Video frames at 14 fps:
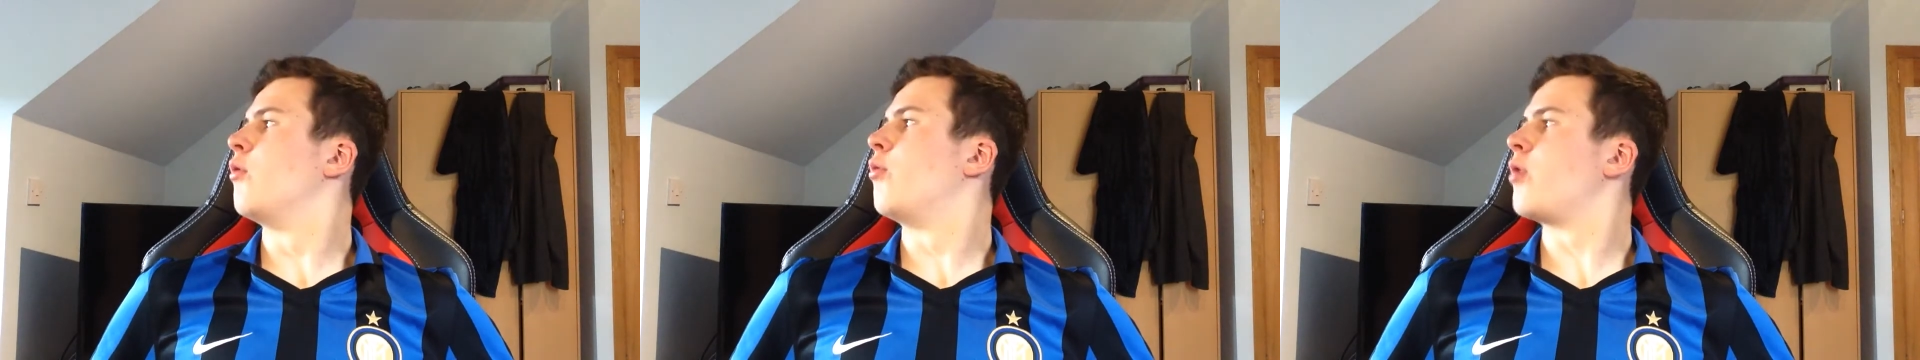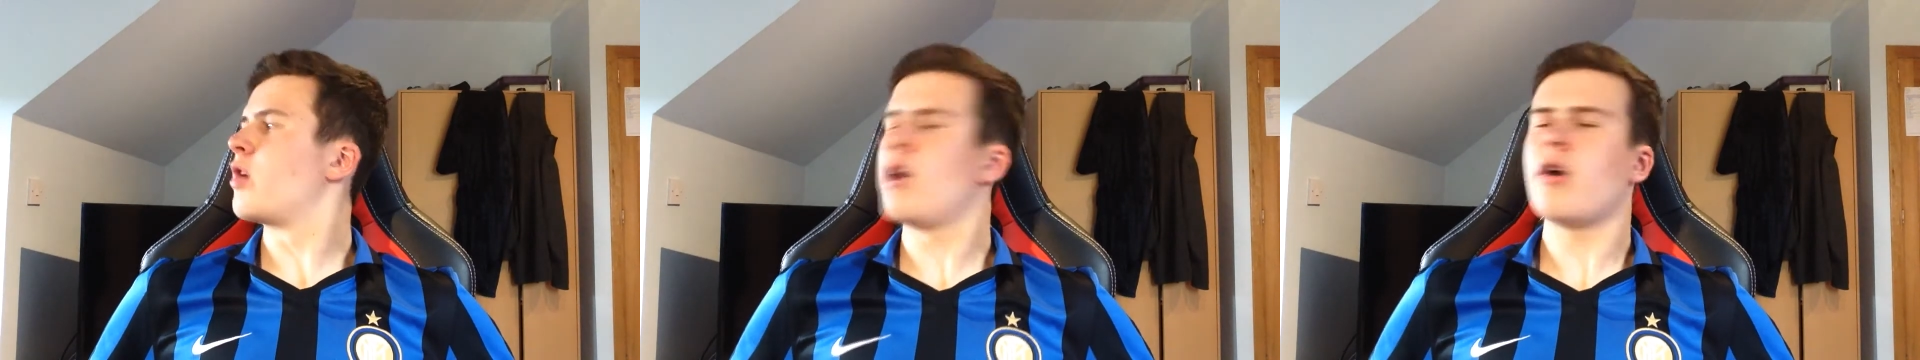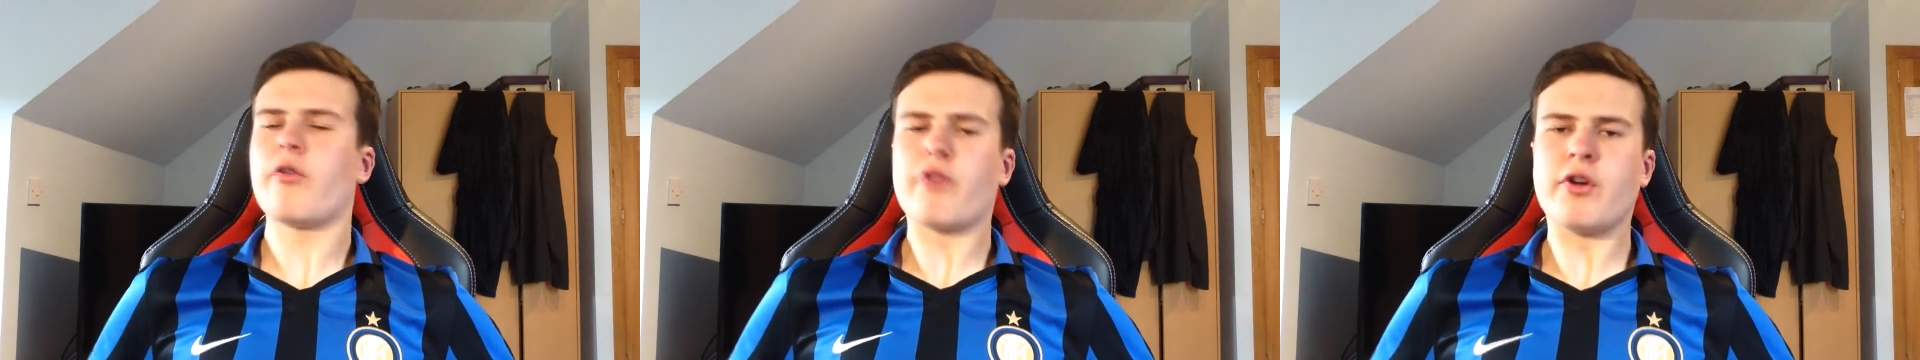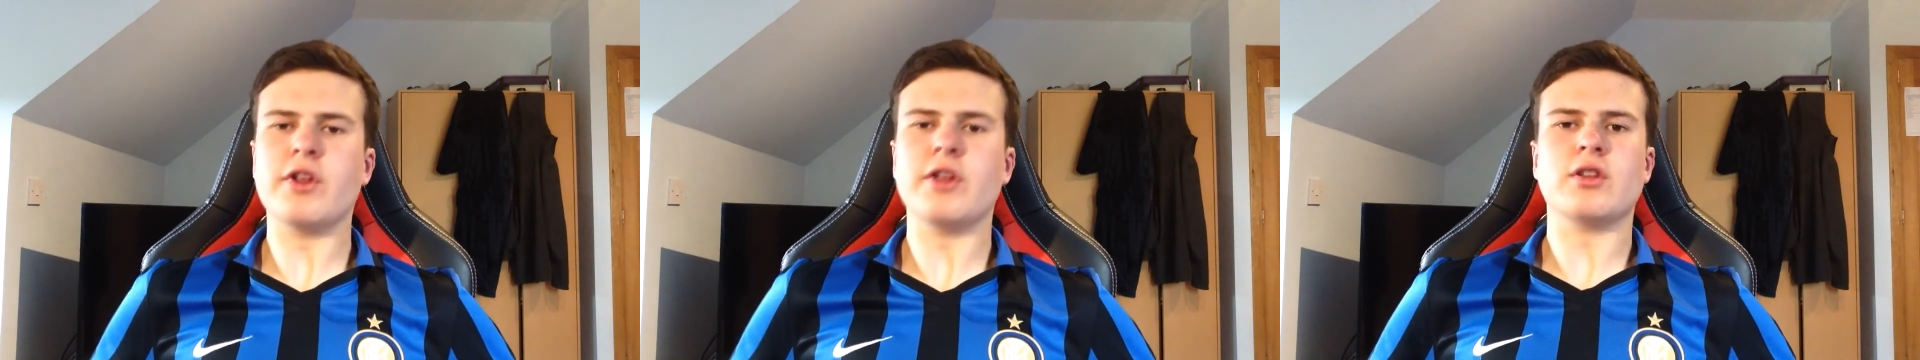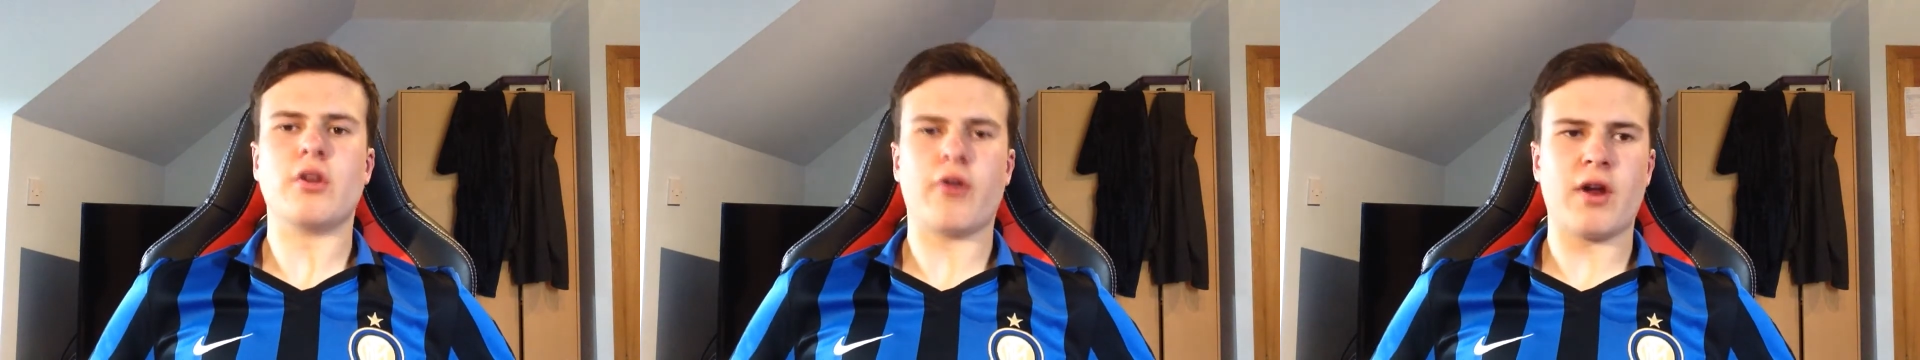We're not
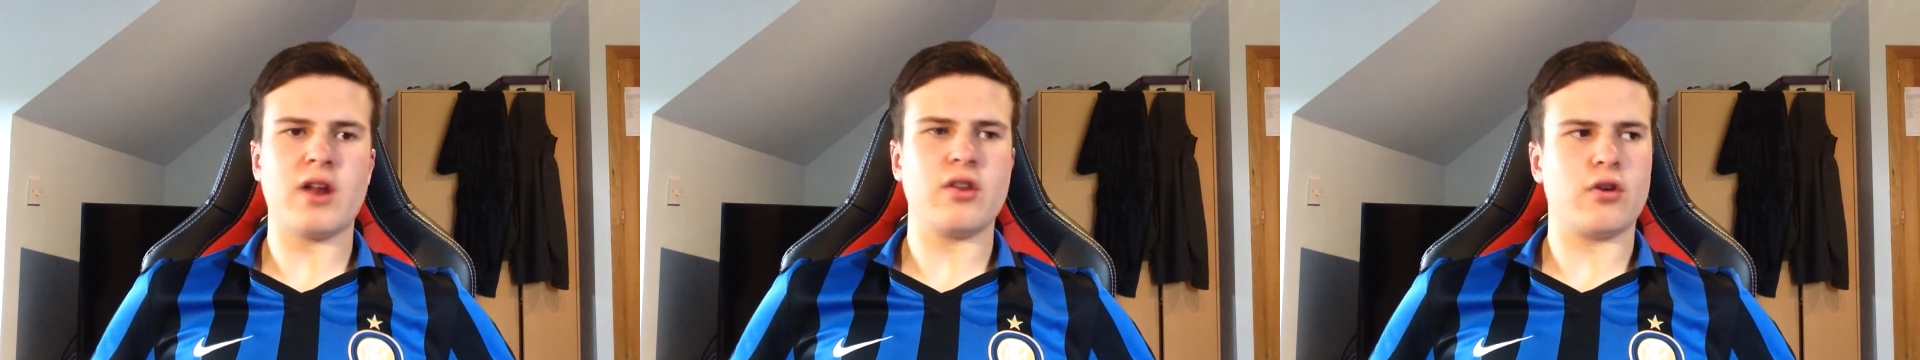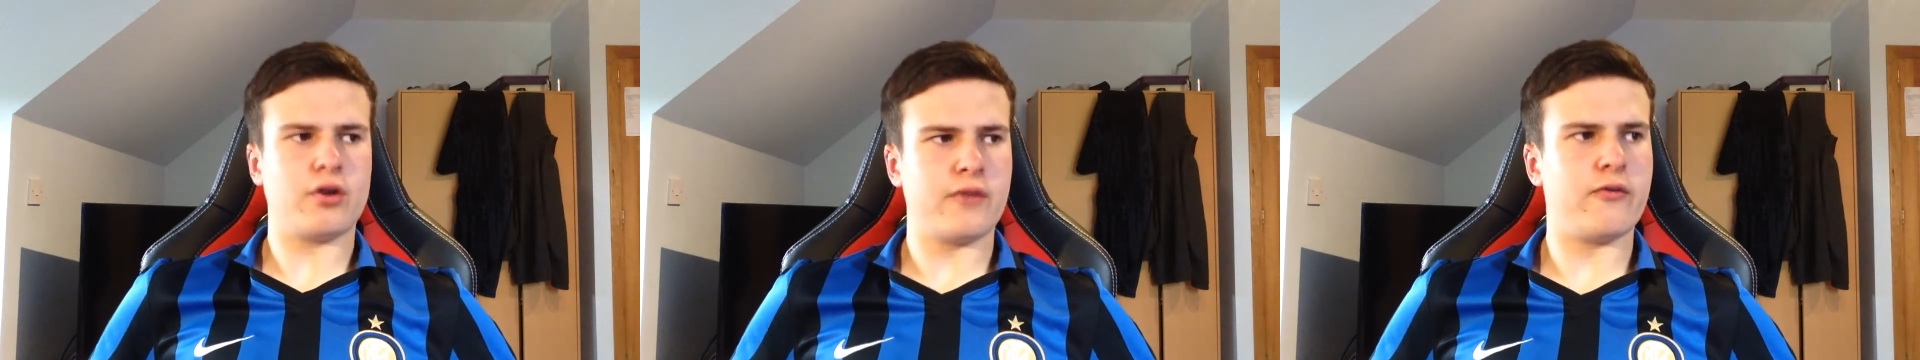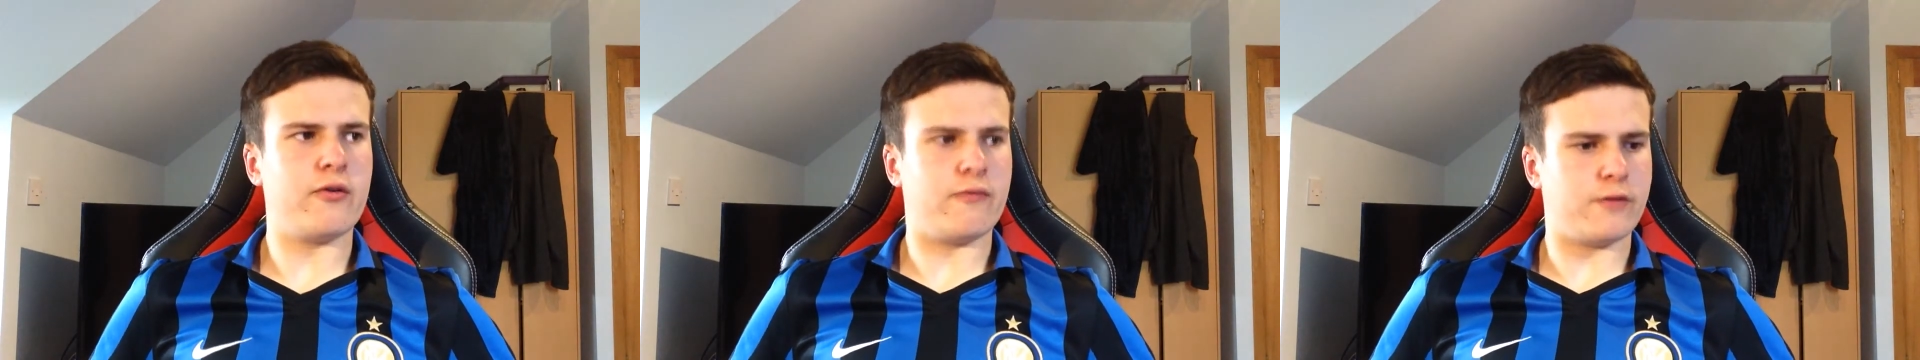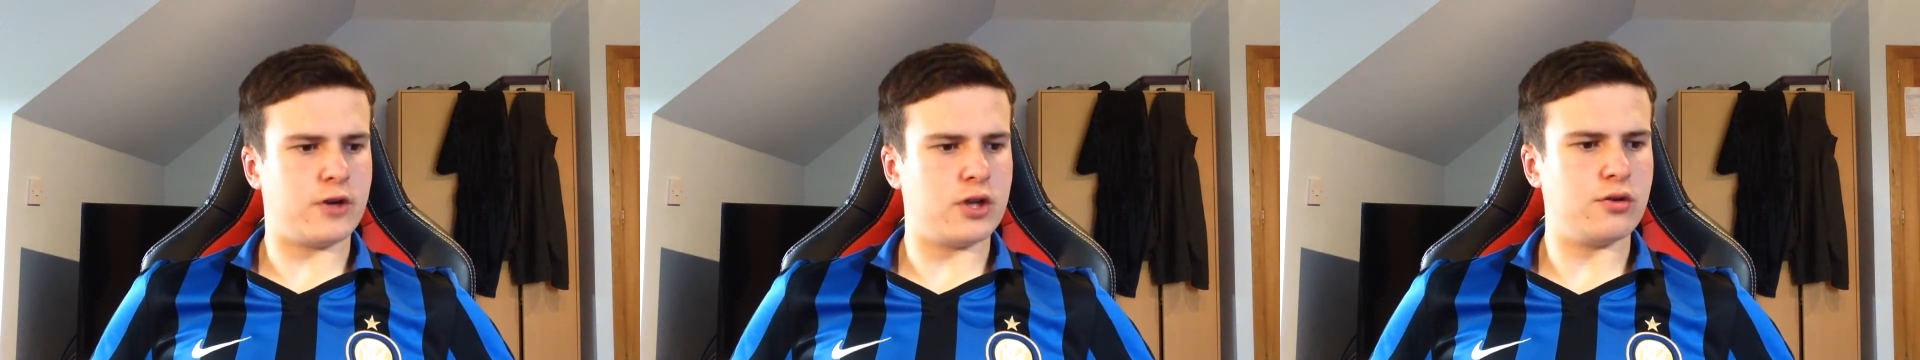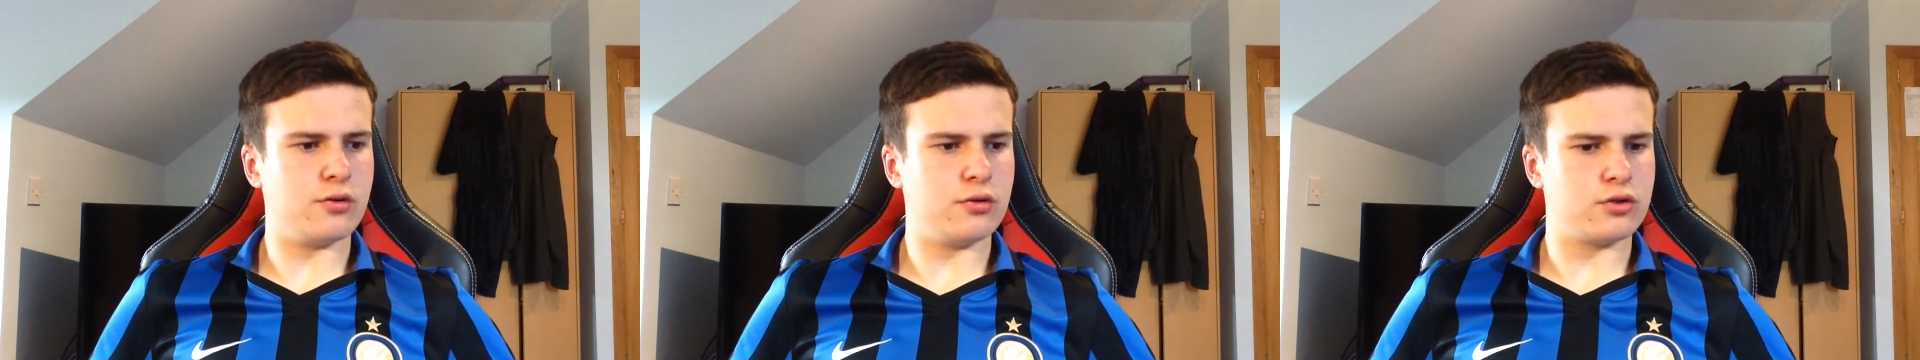ready to render different
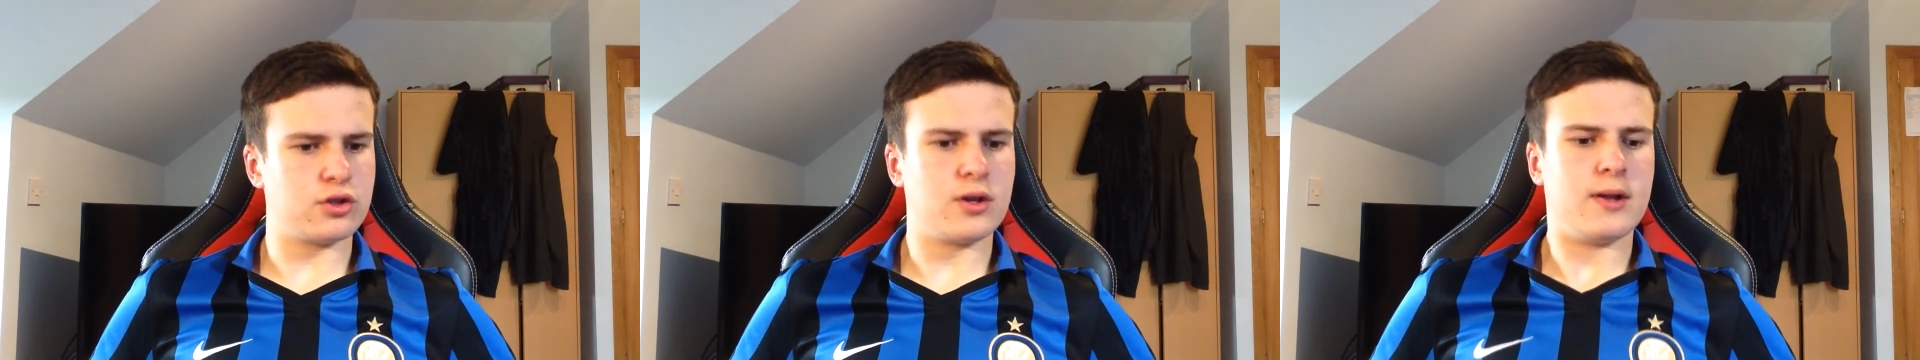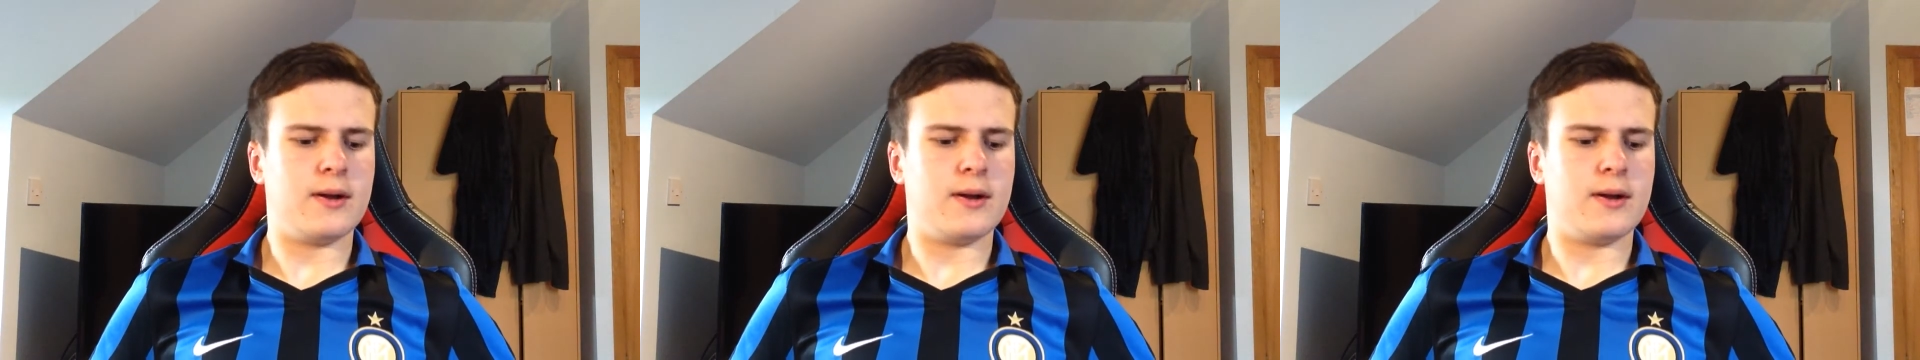videos.